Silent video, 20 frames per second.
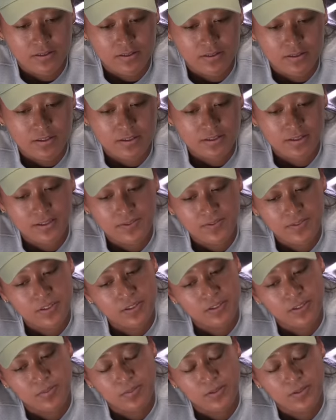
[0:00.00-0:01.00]
It's
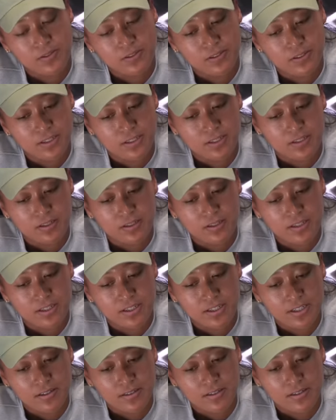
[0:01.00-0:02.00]
definitely been really
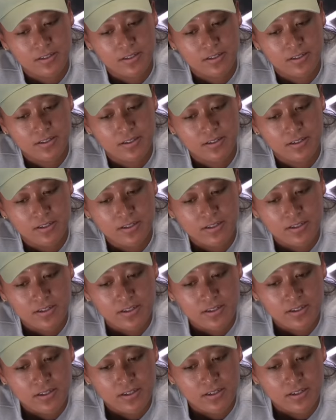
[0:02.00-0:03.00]
hard. I think
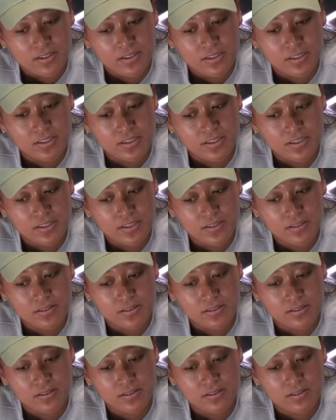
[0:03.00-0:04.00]

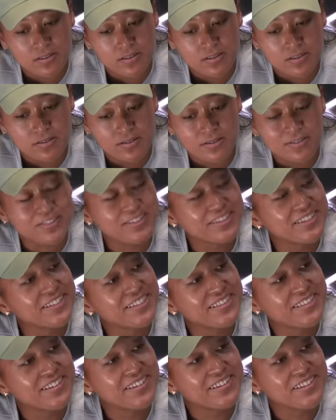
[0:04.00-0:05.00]
she's learning
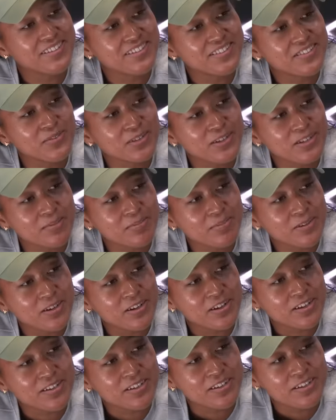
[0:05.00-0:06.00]
things while I'm
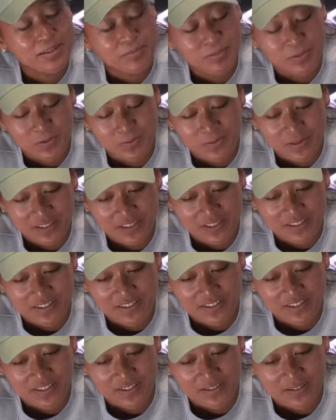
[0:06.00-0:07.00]
gone, and I'm hoping she
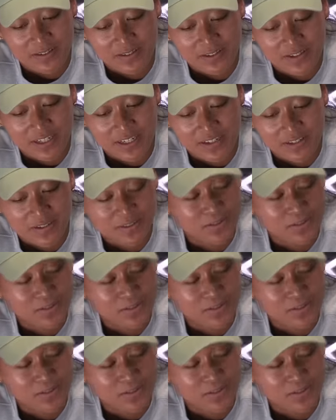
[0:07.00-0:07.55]
doesn't learn how to